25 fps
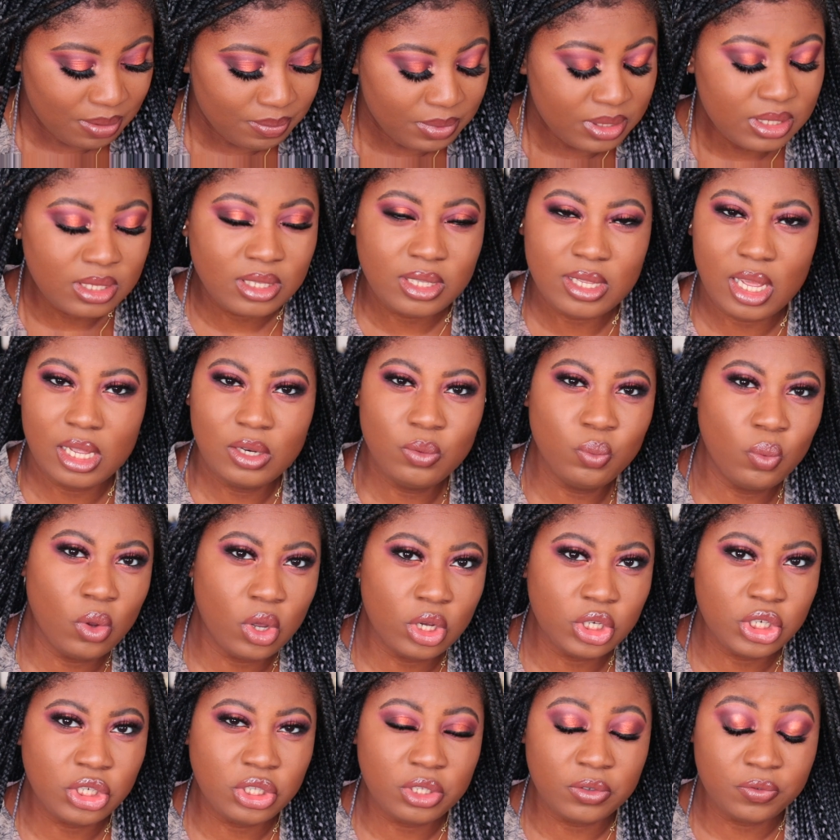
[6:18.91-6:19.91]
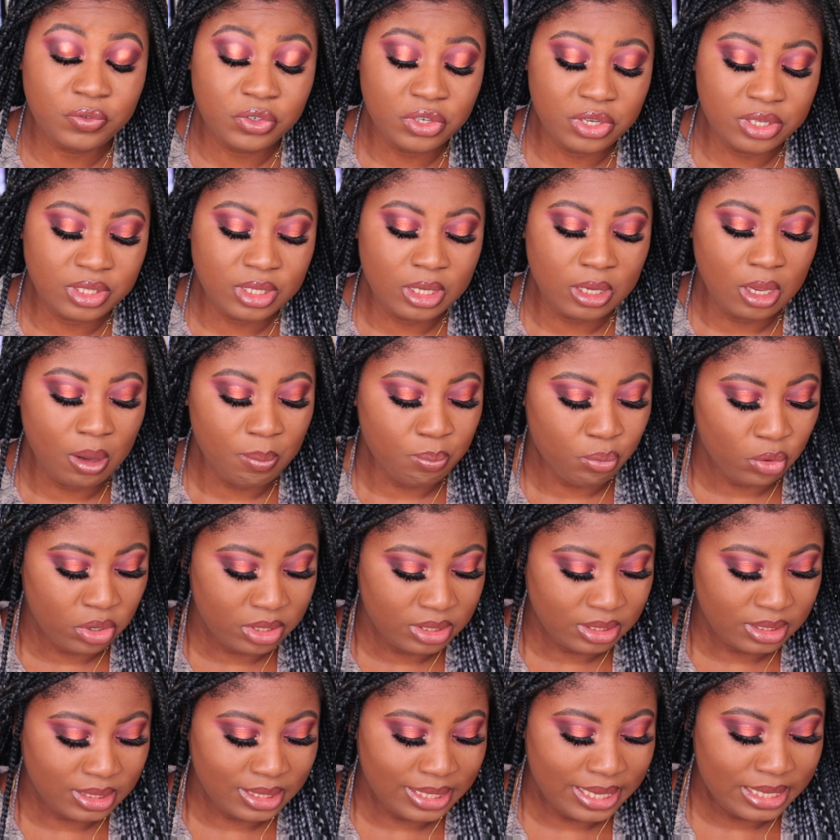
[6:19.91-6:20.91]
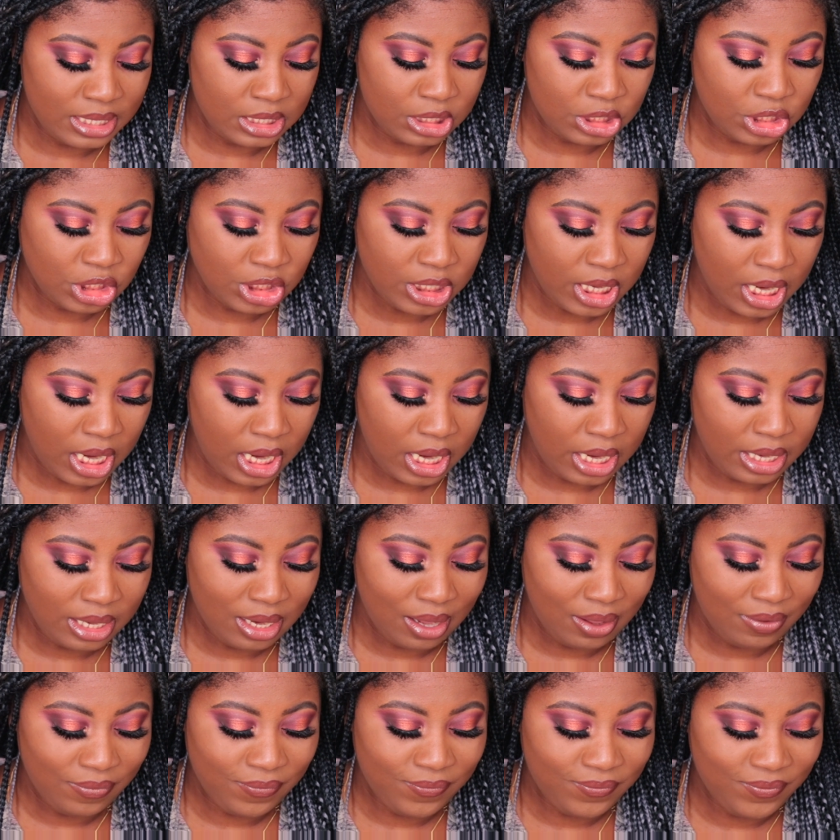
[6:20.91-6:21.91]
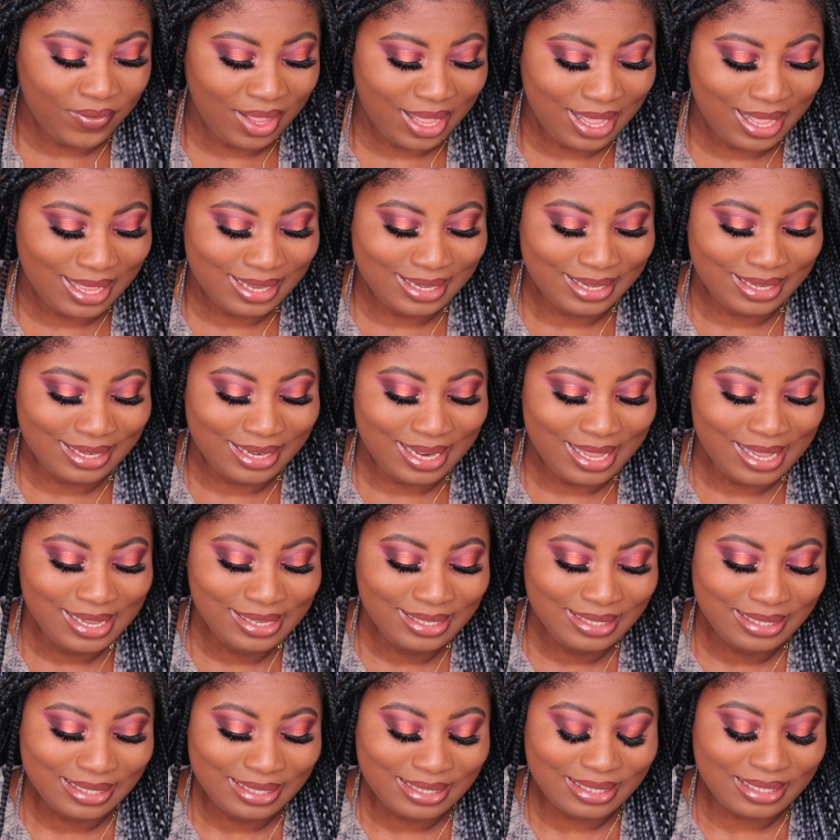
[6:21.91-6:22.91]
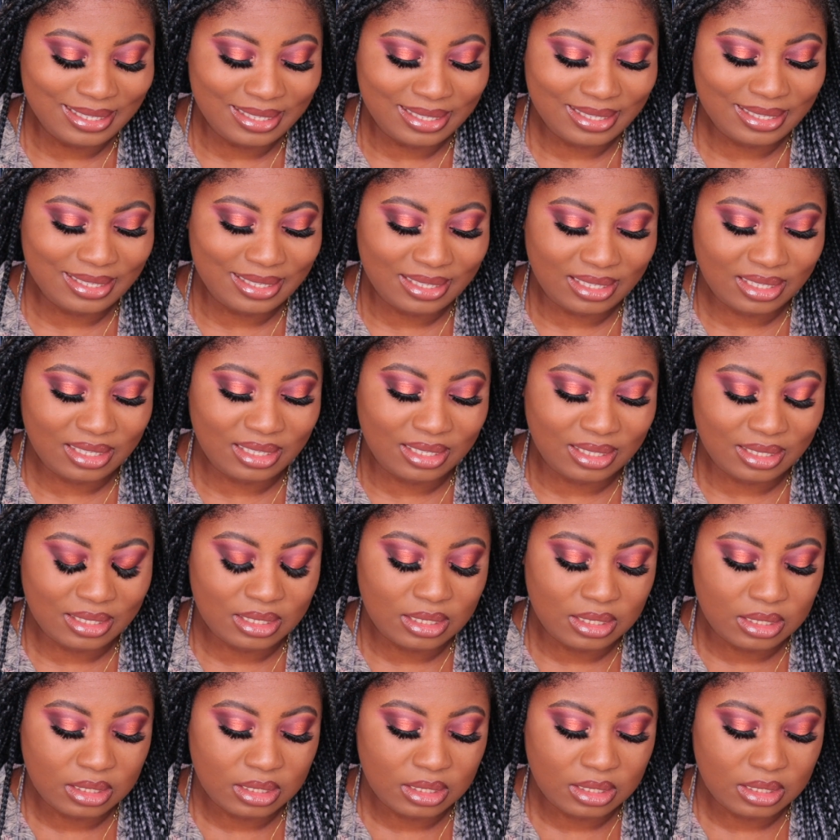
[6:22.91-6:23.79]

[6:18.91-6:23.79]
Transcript: Sun Wash Diffusing Bronzer in the shade Far Less.